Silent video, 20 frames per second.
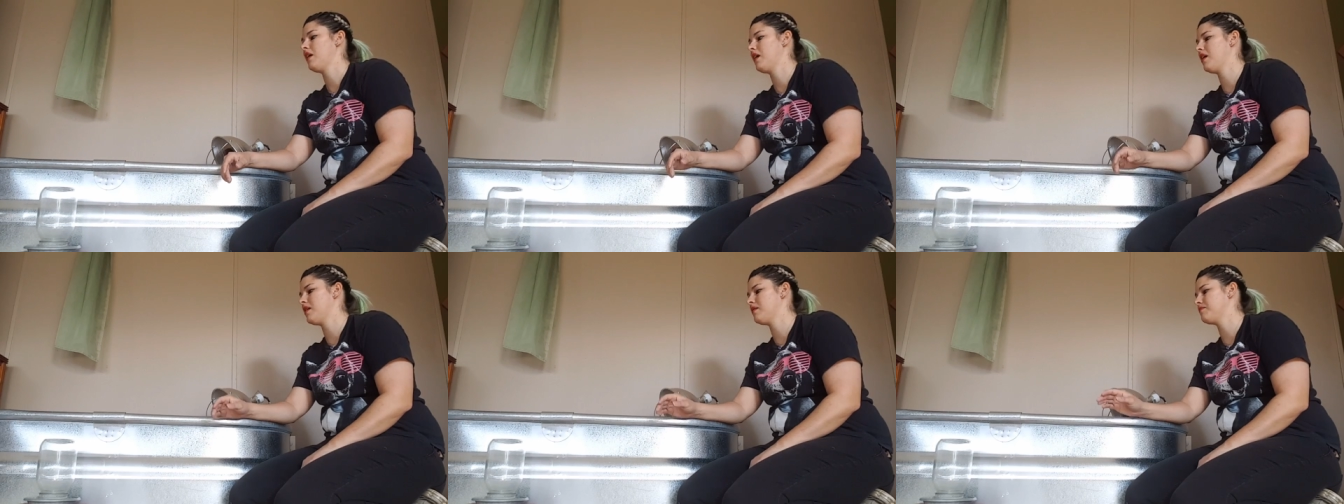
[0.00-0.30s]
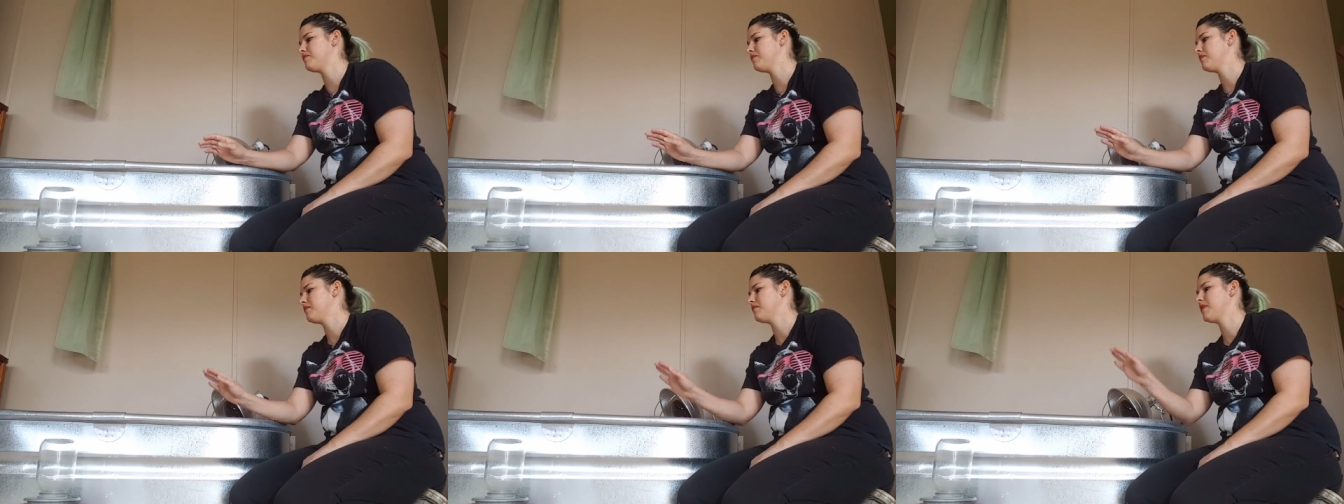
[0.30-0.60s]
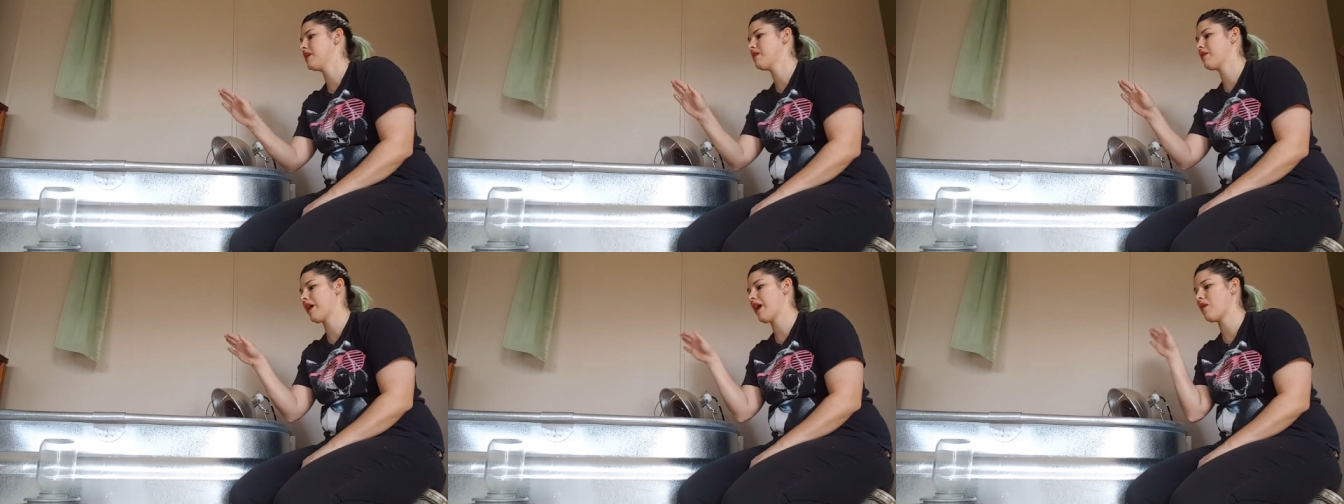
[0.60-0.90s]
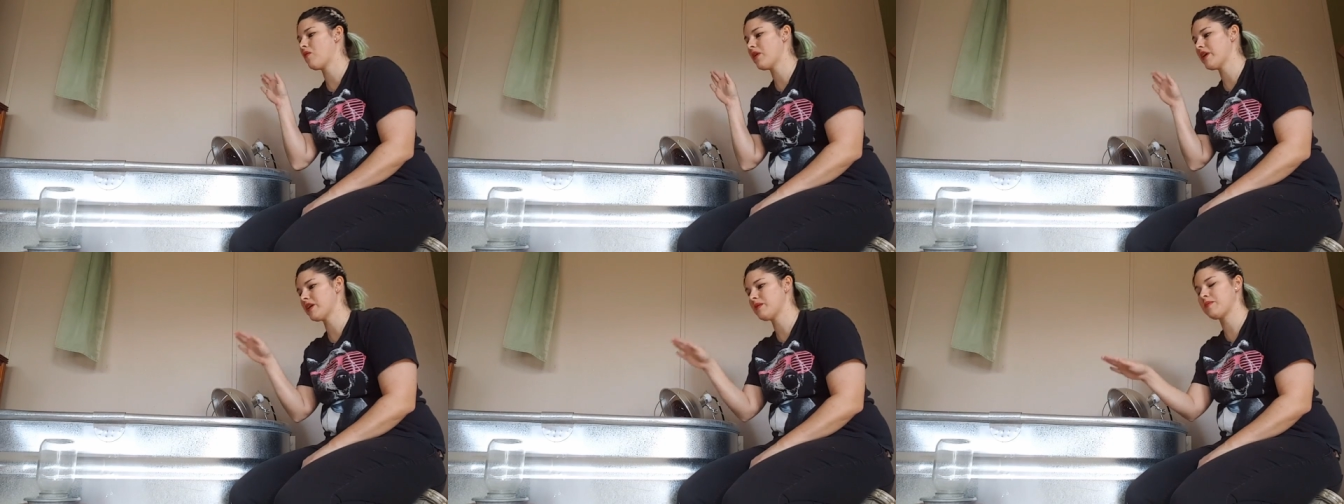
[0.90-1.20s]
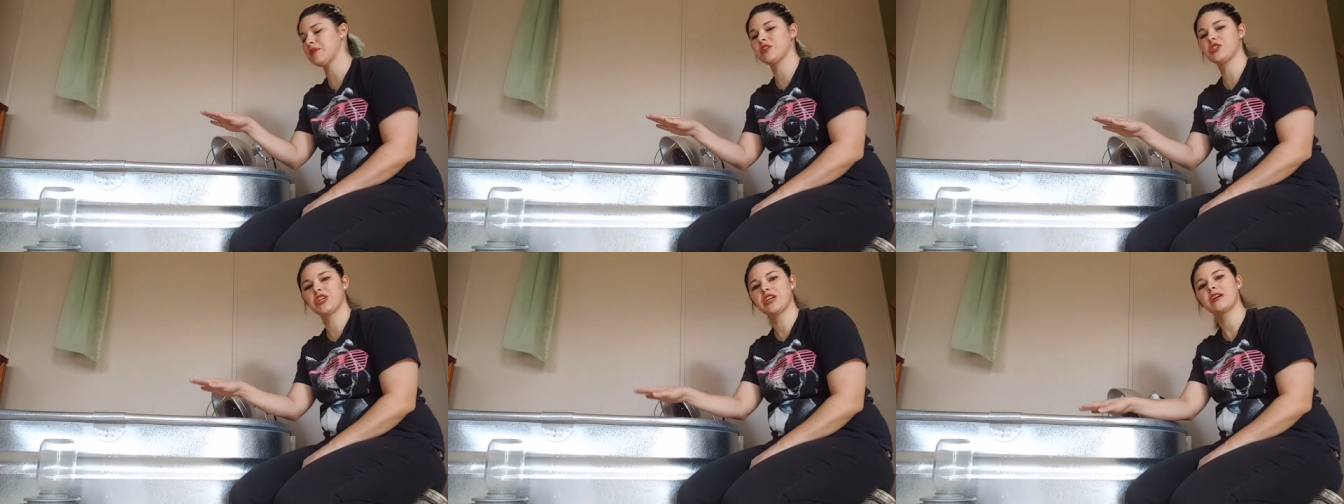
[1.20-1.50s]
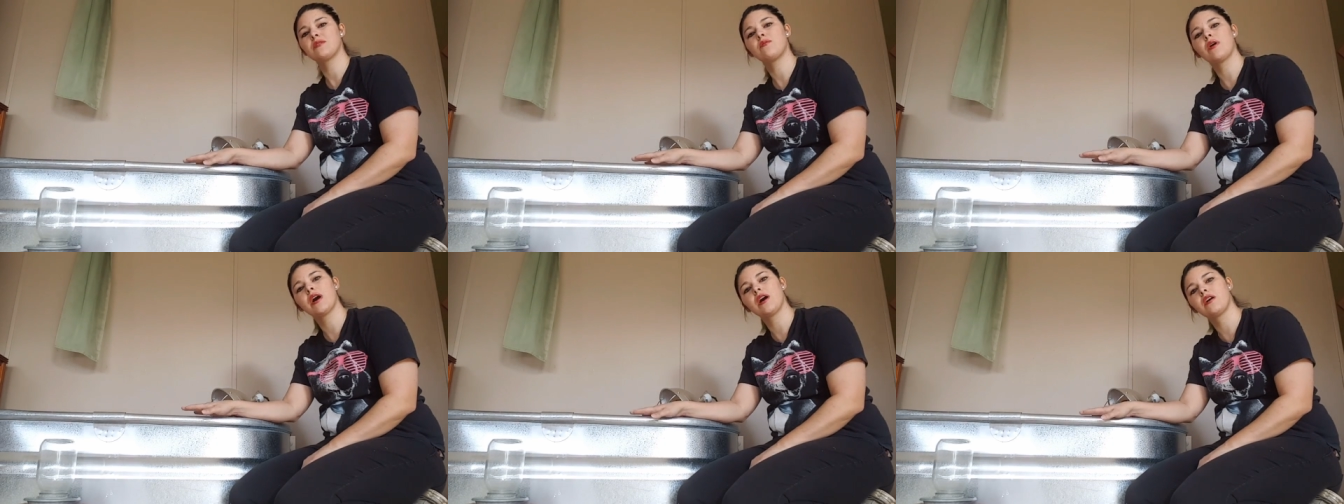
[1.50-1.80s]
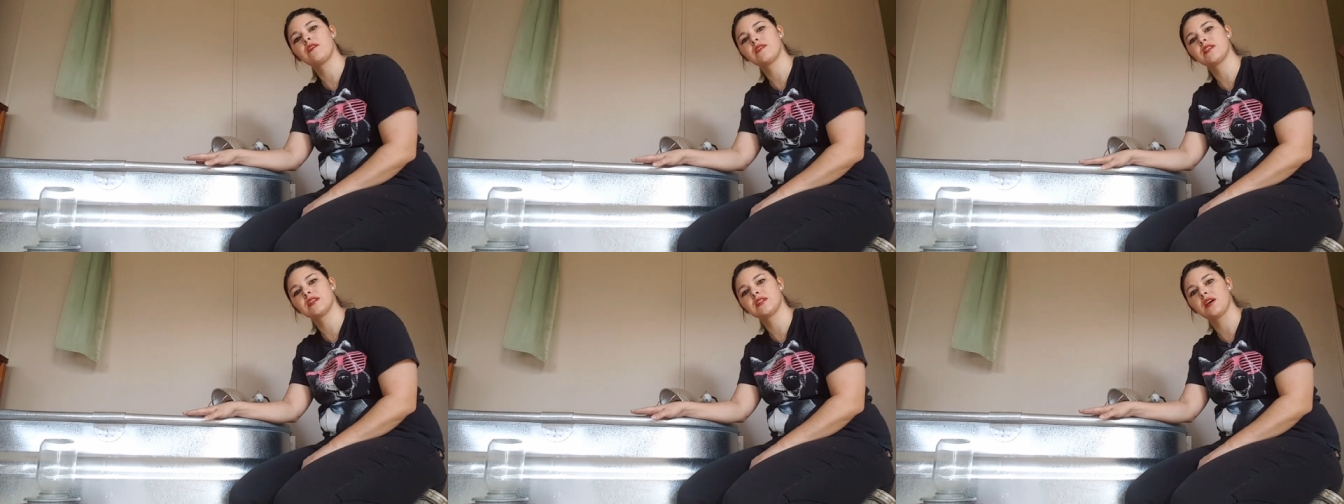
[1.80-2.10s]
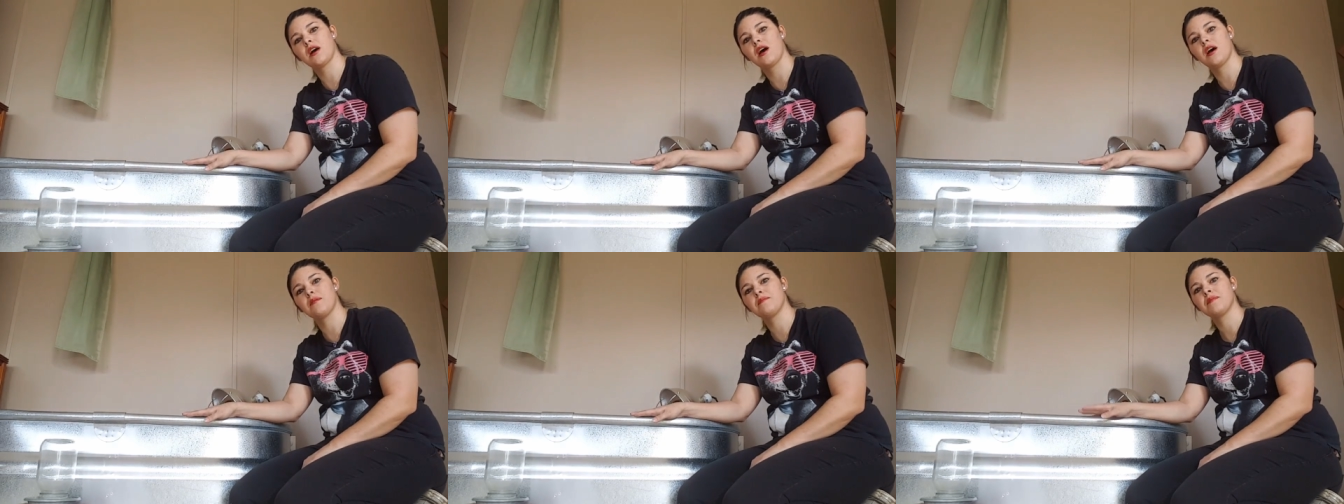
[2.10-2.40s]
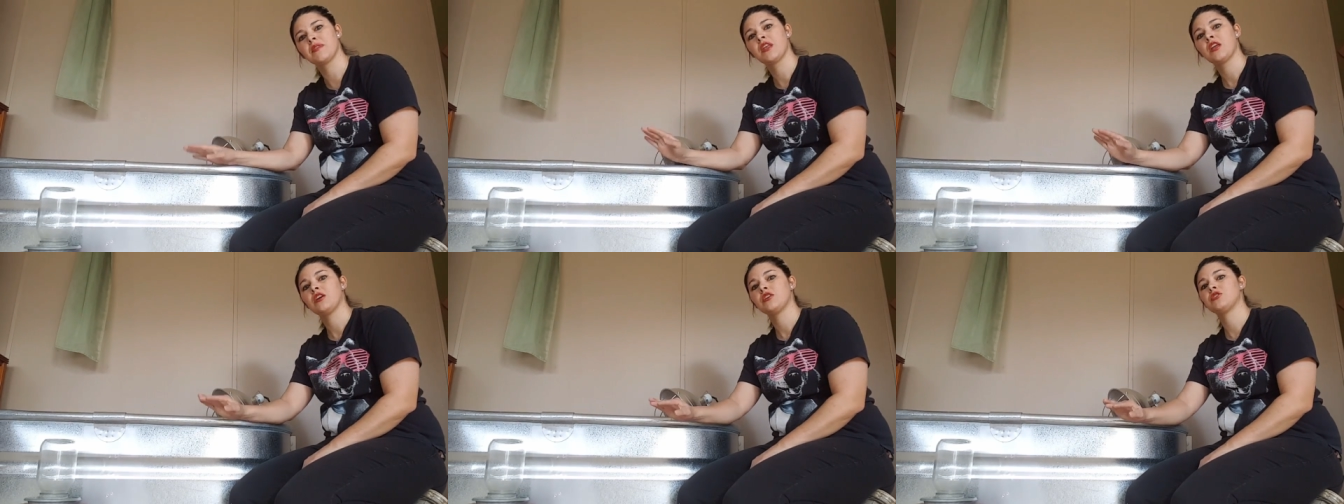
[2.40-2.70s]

But anyway, I wanted to put chicken wire over the top